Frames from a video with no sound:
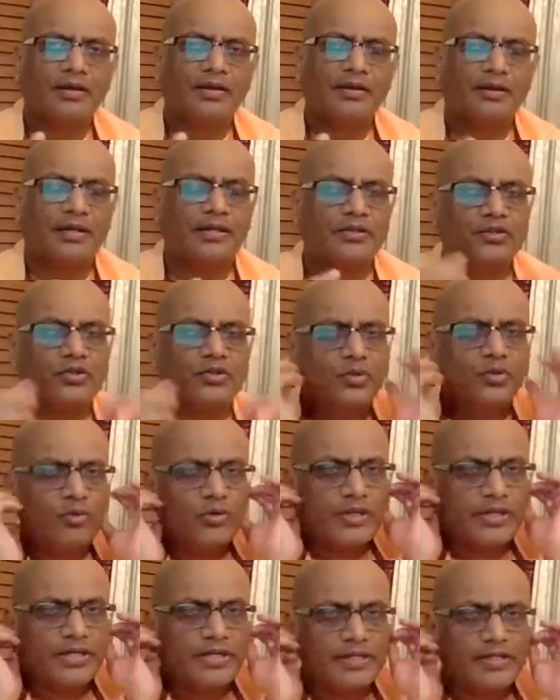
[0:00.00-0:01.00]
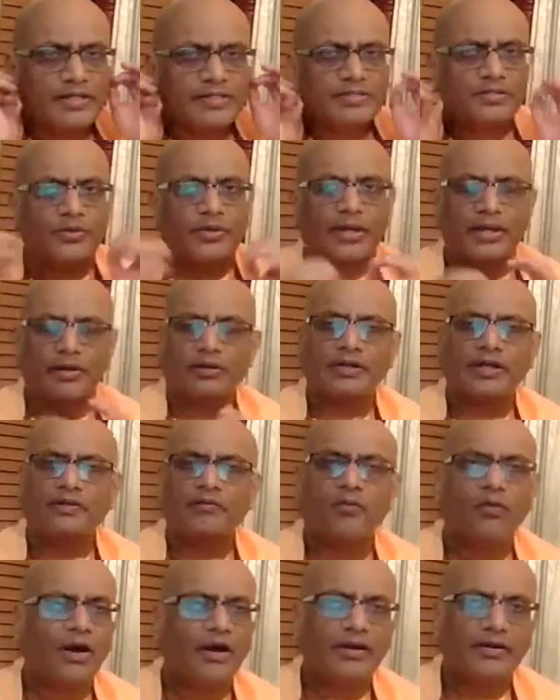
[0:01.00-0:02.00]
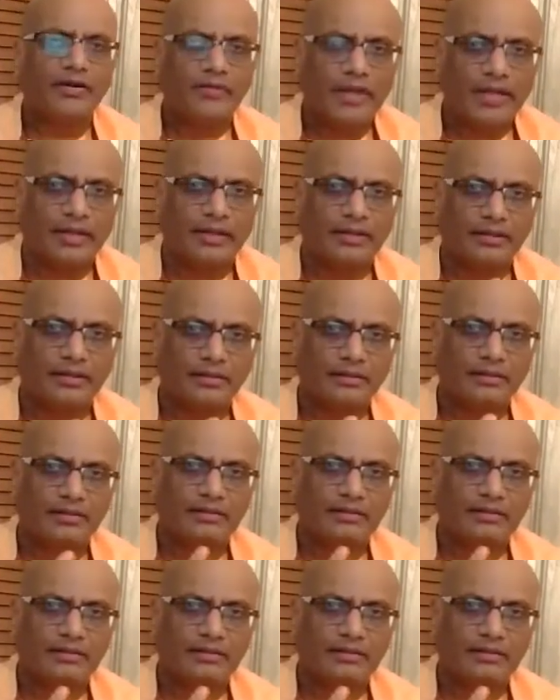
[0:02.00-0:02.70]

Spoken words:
In 2 years, you cannot have one ring.